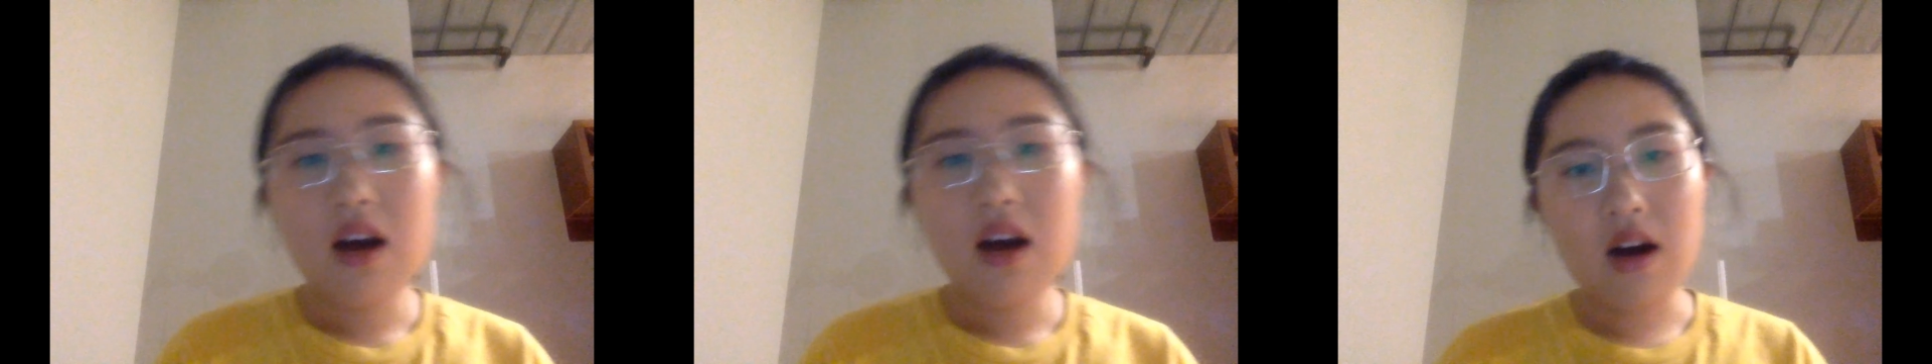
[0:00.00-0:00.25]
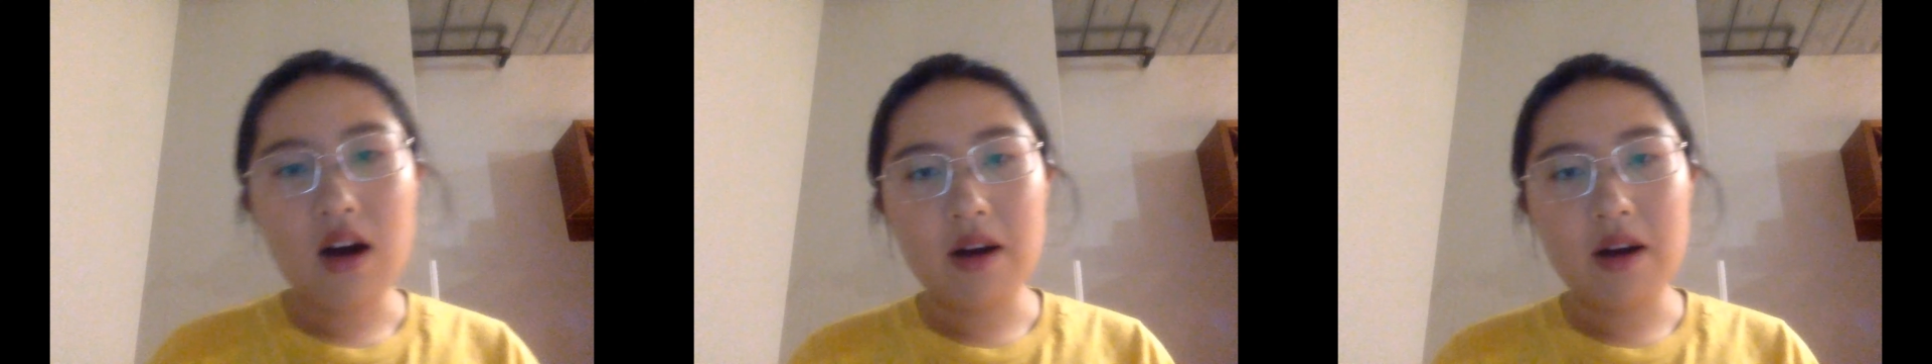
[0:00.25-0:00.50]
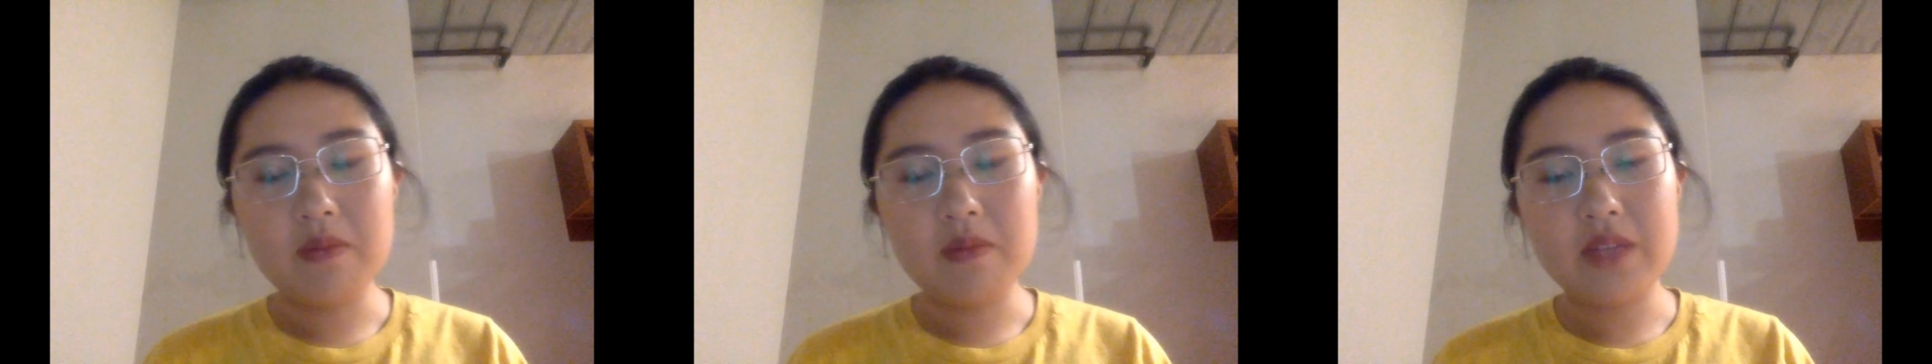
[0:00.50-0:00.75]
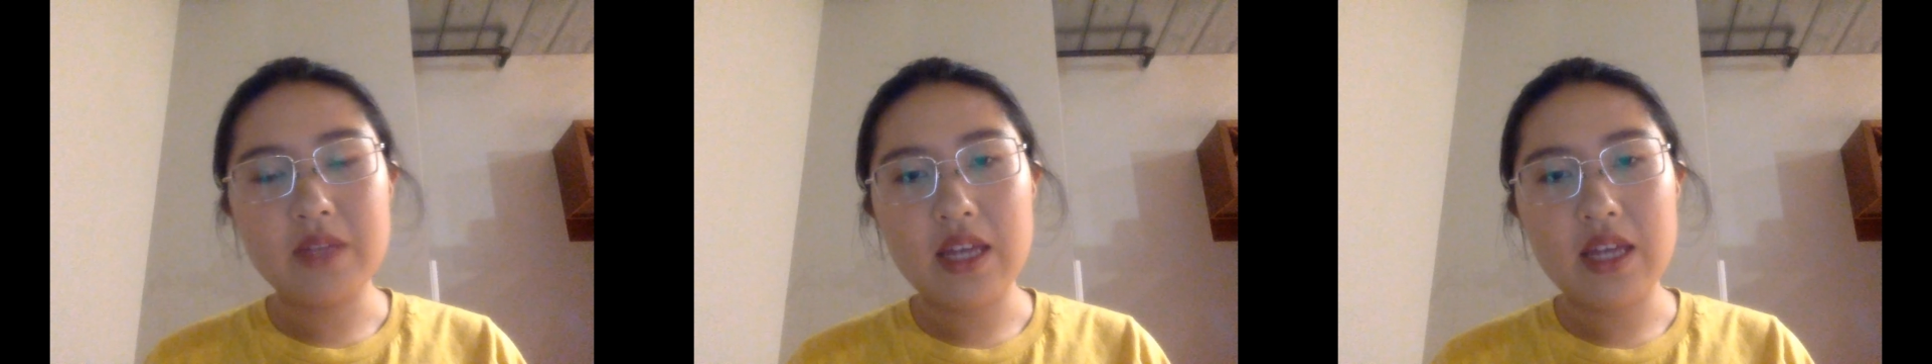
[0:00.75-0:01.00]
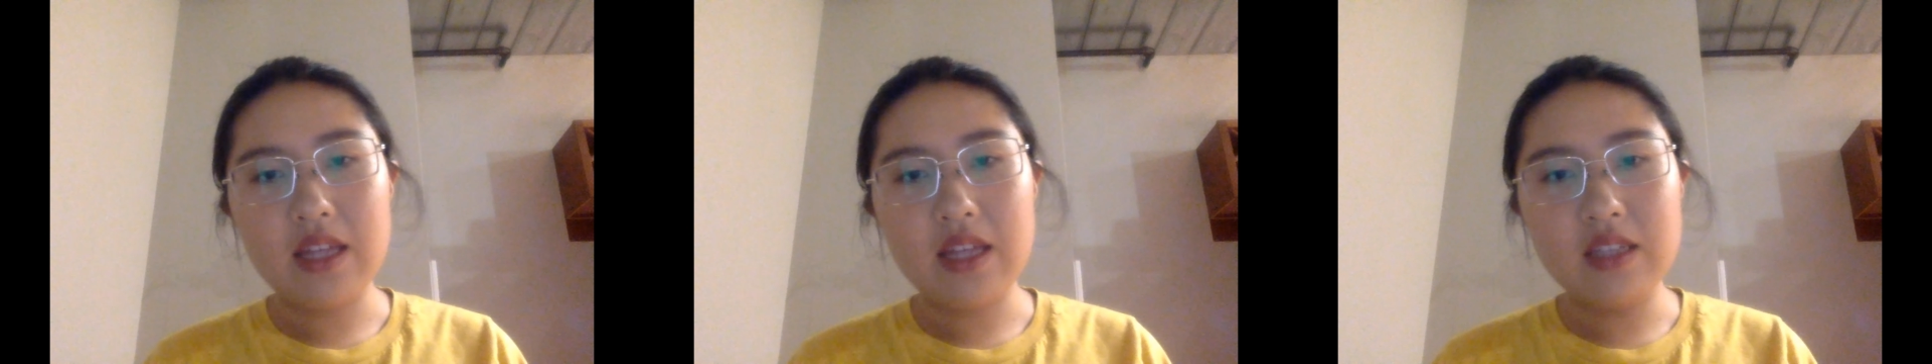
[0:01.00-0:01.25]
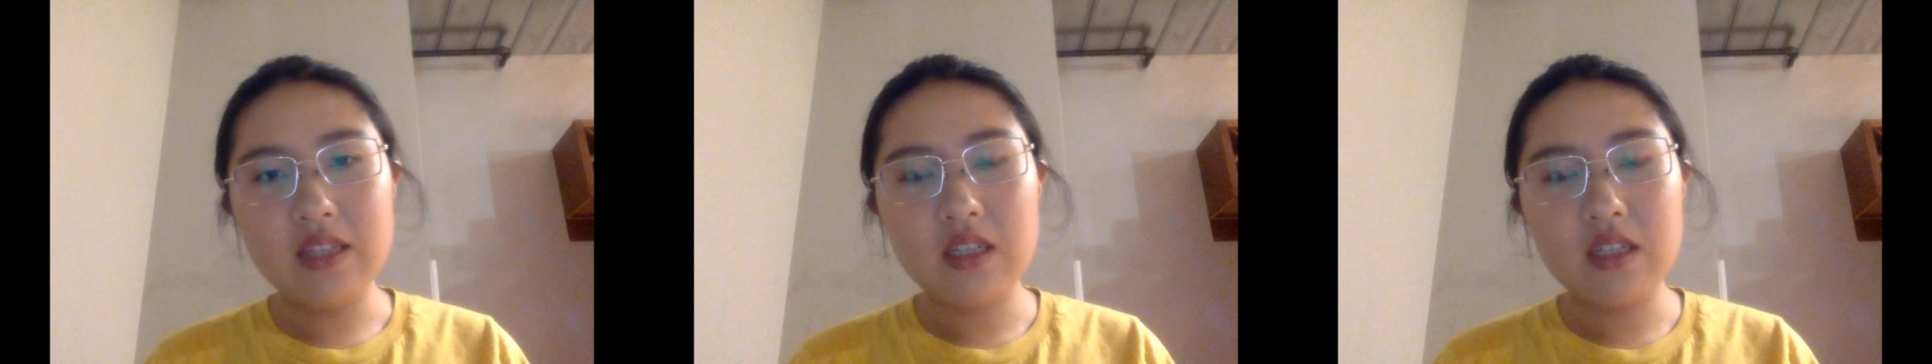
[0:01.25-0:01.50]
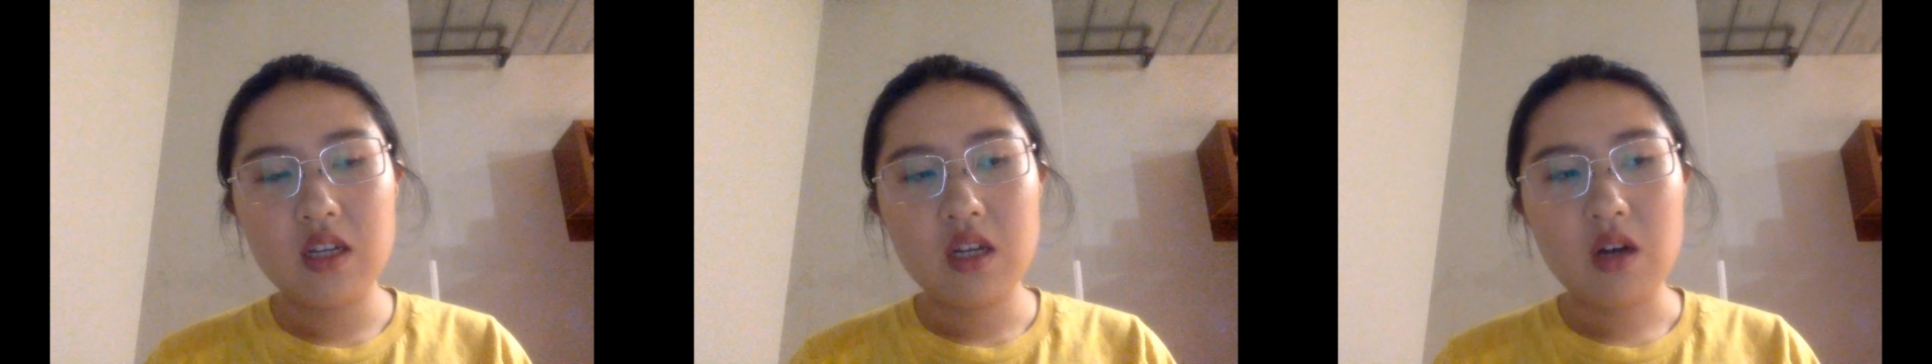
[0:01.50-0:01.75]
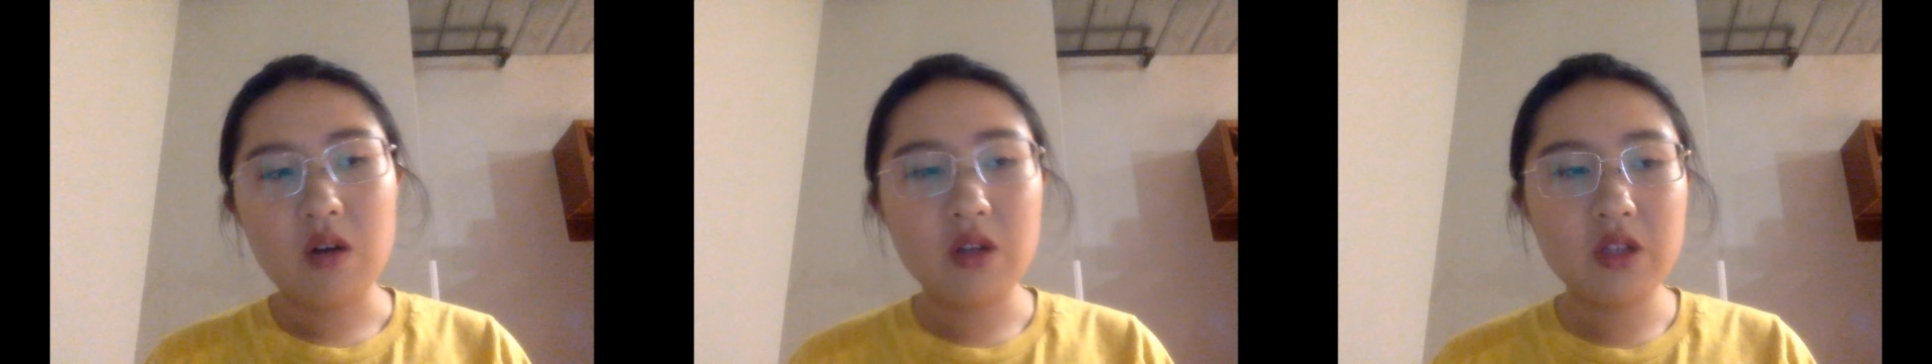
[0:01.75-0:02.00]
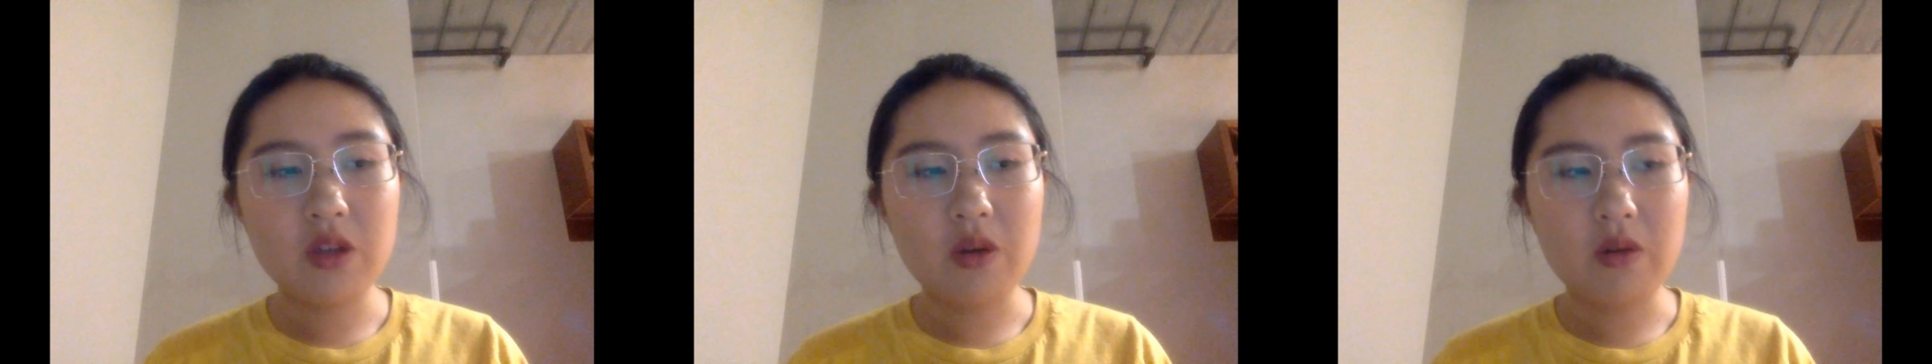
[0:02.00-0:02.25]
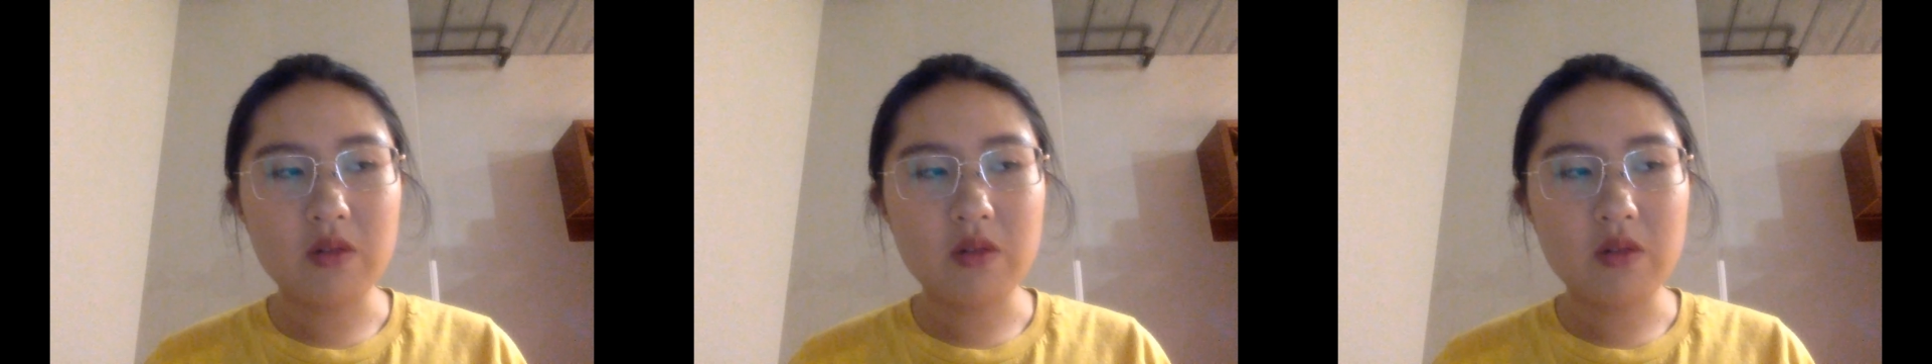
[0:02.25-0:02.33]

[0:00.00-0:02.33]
And also,